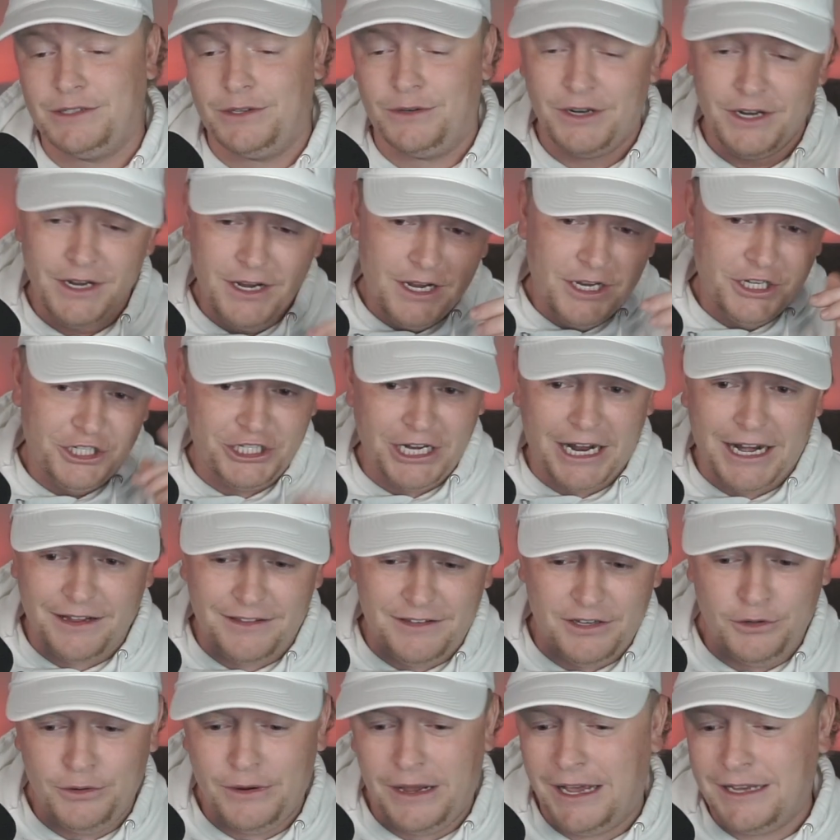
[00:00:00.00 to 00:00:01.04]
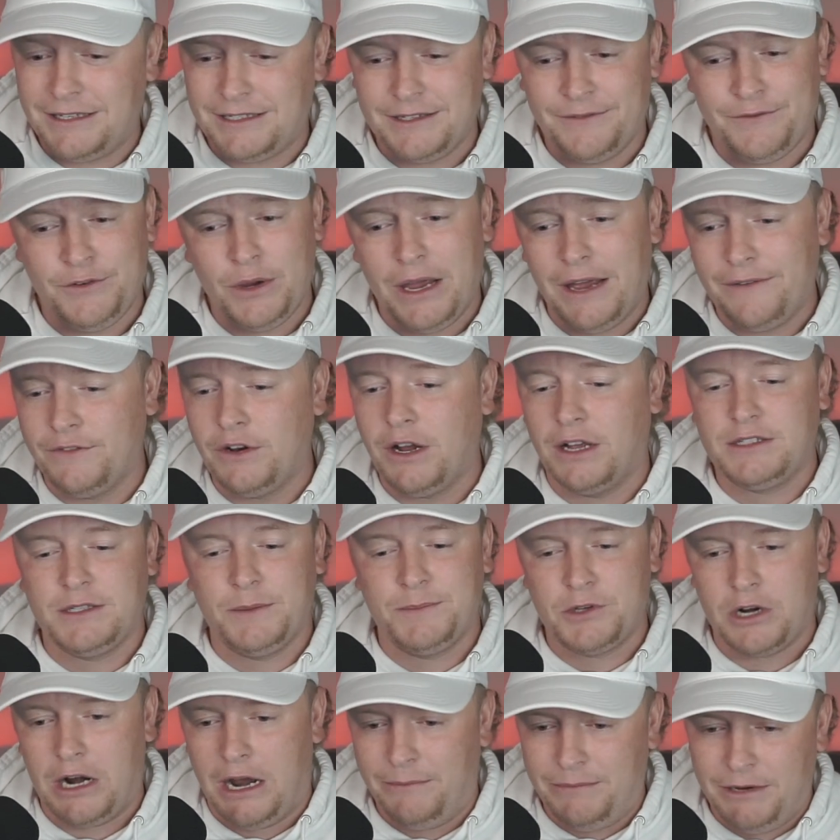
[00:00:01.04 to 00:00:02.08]
So shout out to you guys. If you have not
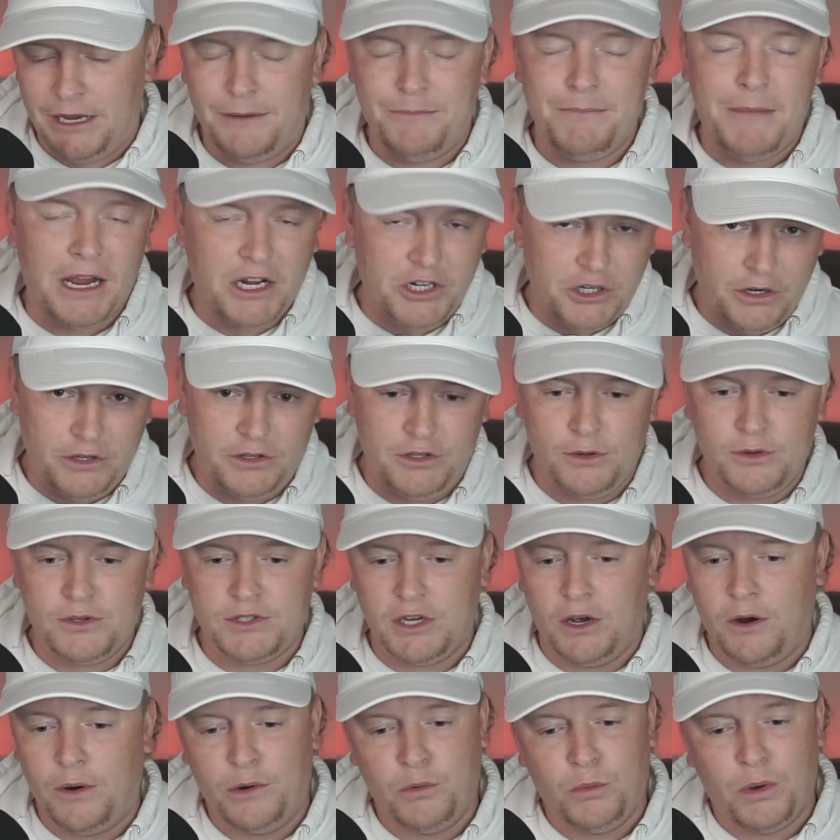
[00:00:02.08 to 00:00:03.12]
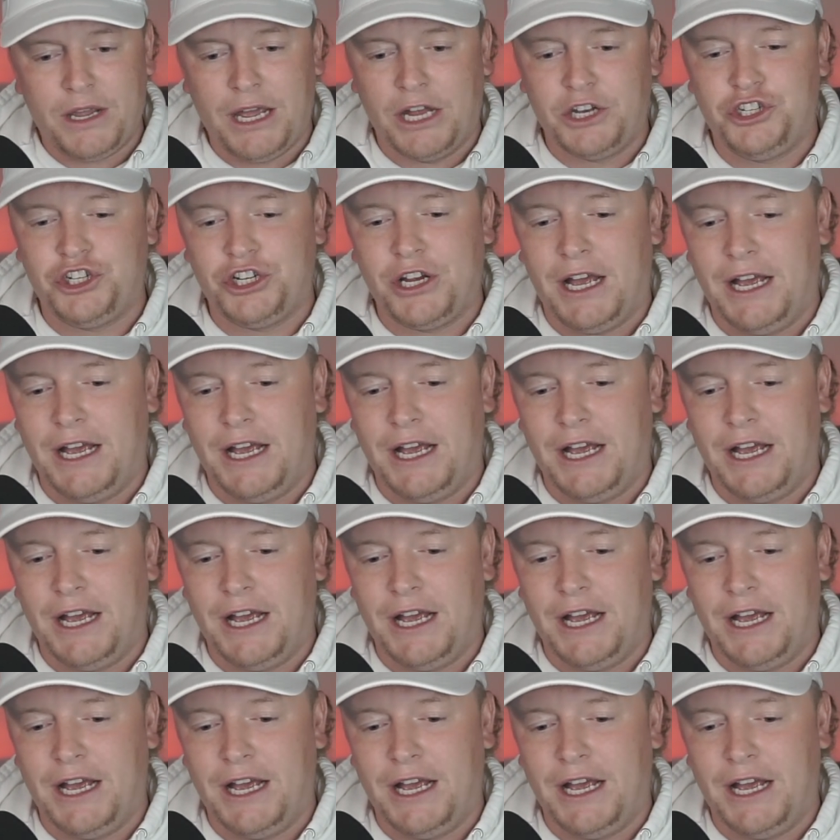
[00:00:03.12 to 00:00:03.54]
subscribed yet, make sure to do so, and we'll catch you